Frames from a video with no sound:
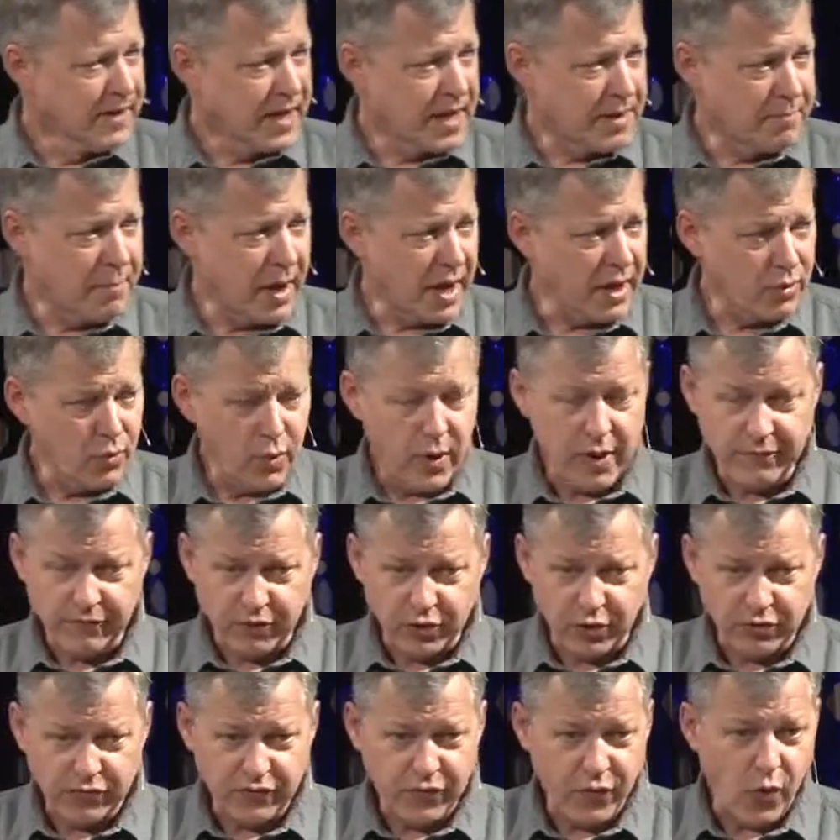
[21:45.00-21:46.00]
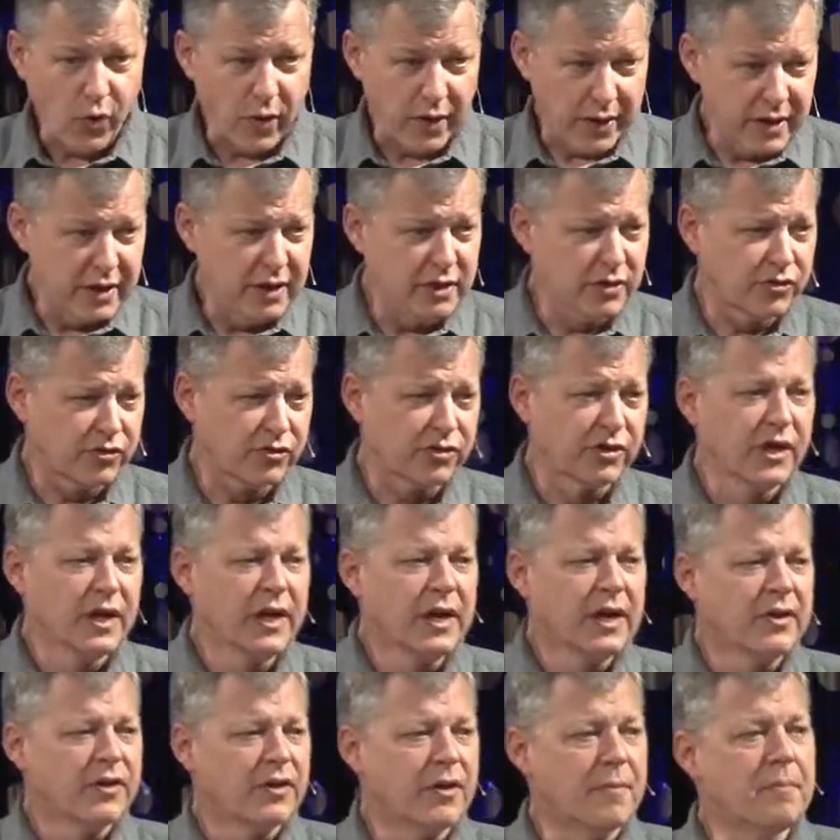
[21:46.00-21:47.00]
And by the way, verse 4 is
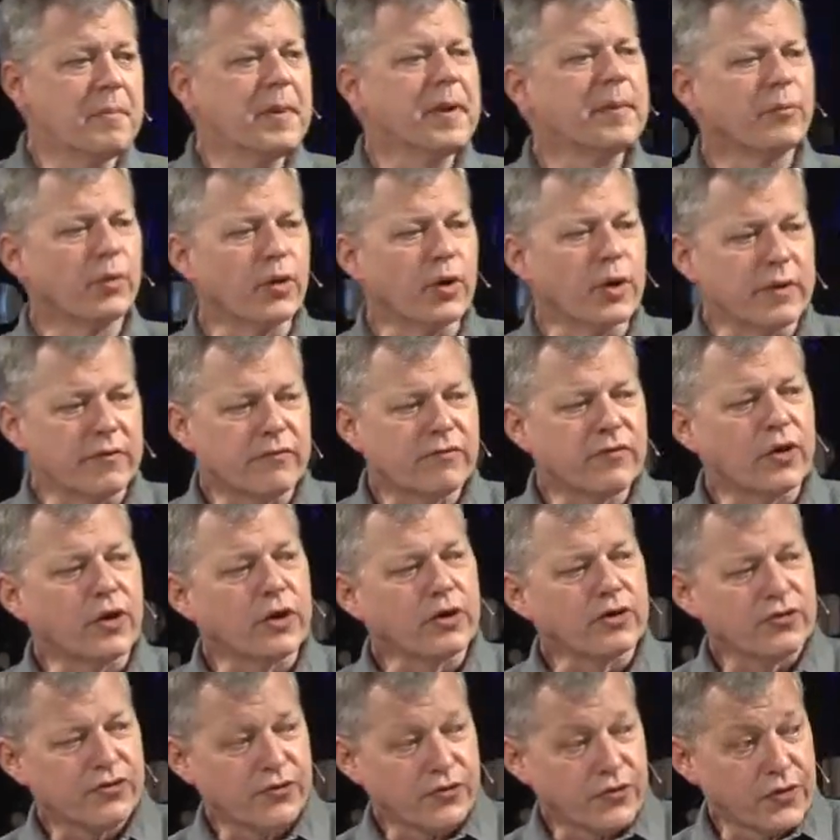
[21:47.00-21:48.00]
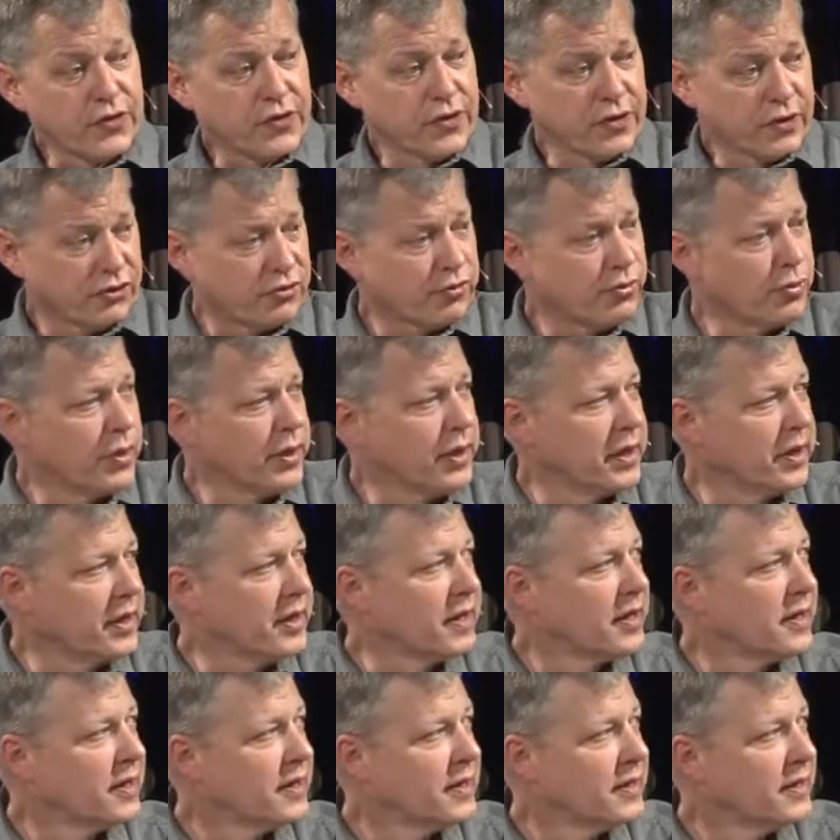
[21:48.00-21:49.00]
the memory verse for this
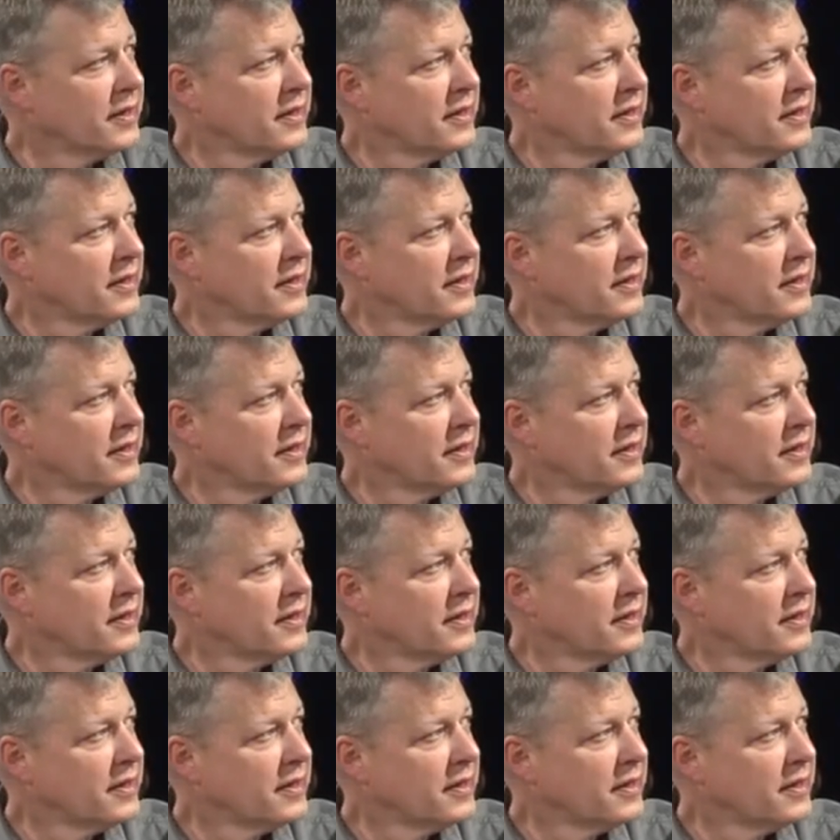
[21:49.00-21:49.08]
week.